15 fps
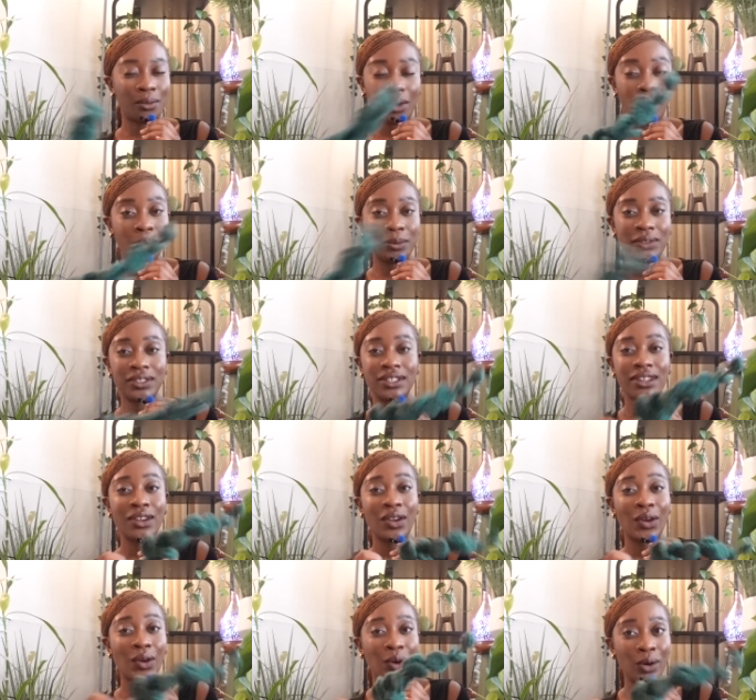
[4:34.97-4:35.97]
almost
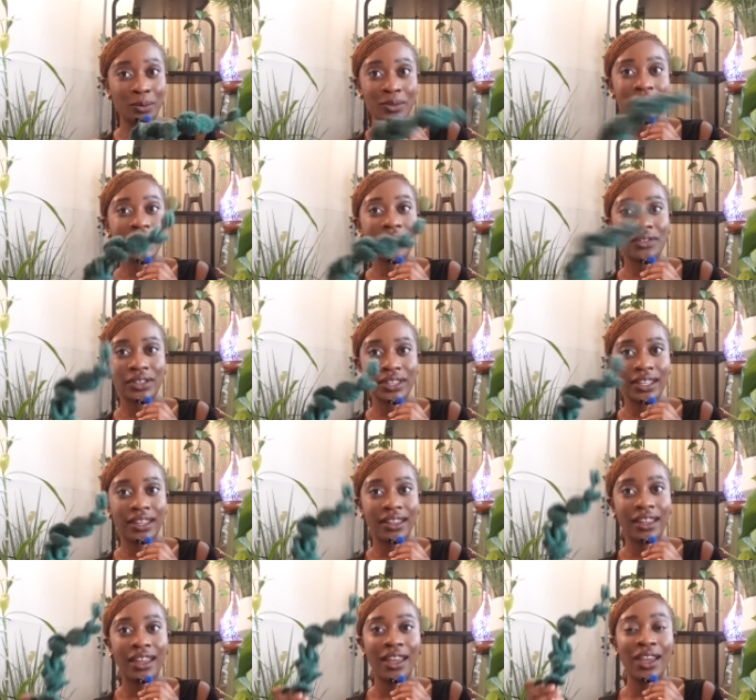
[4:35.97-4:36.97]

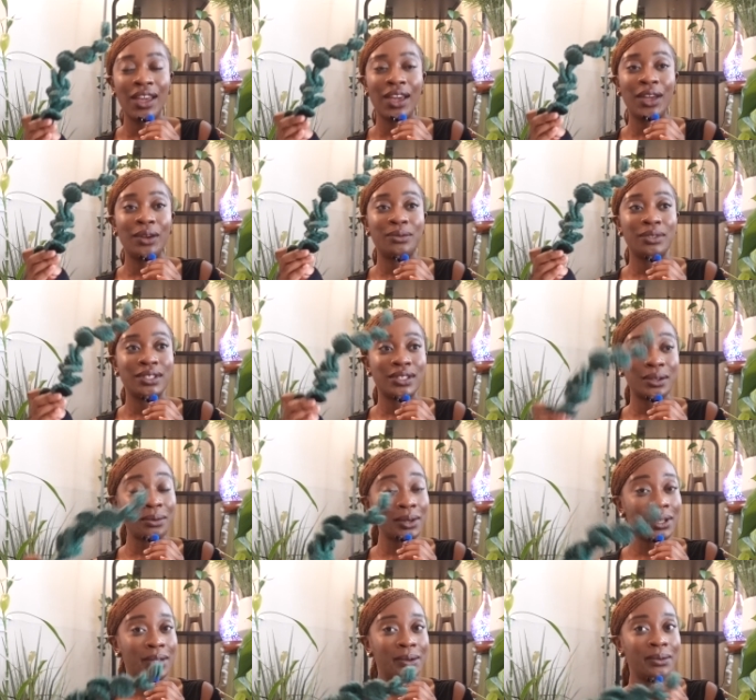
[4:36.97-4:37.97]
everything, and it was
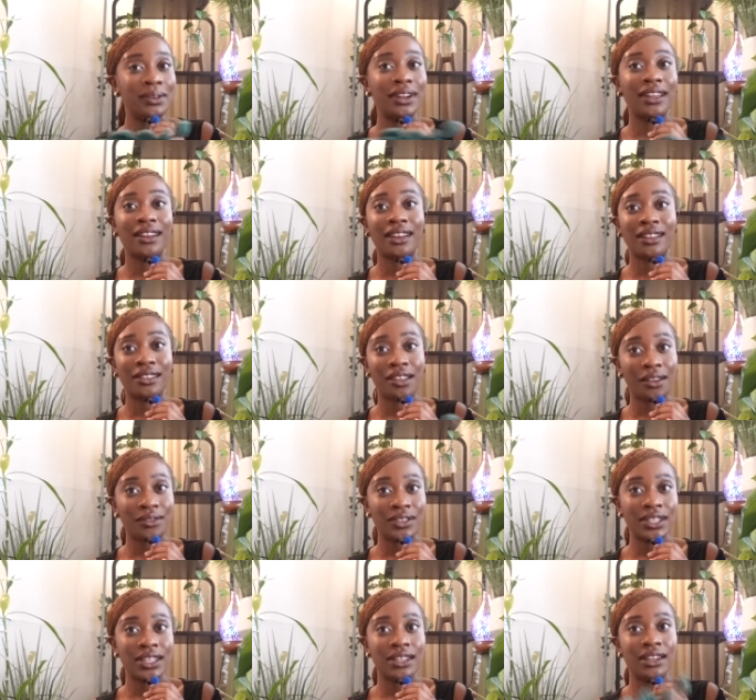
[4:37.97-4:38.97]
so cute and I
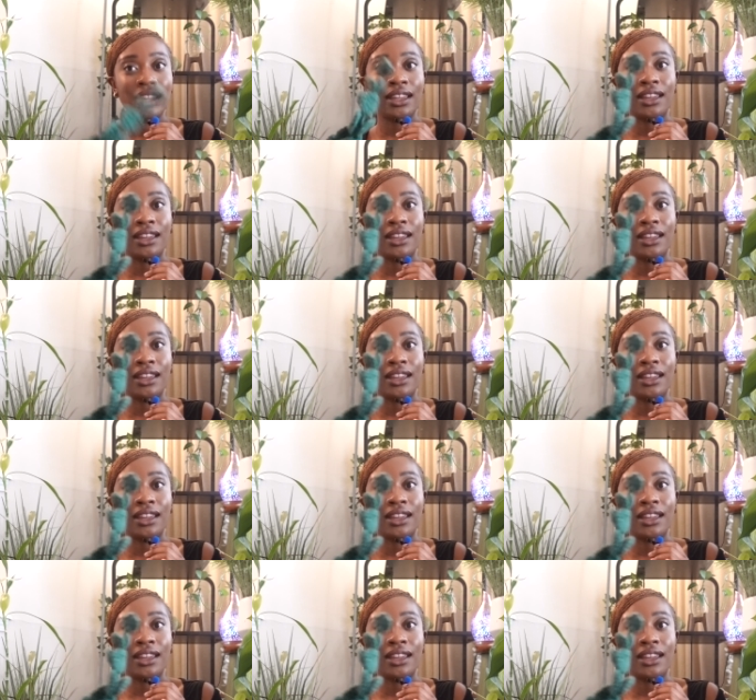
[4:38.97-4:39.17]
loved it.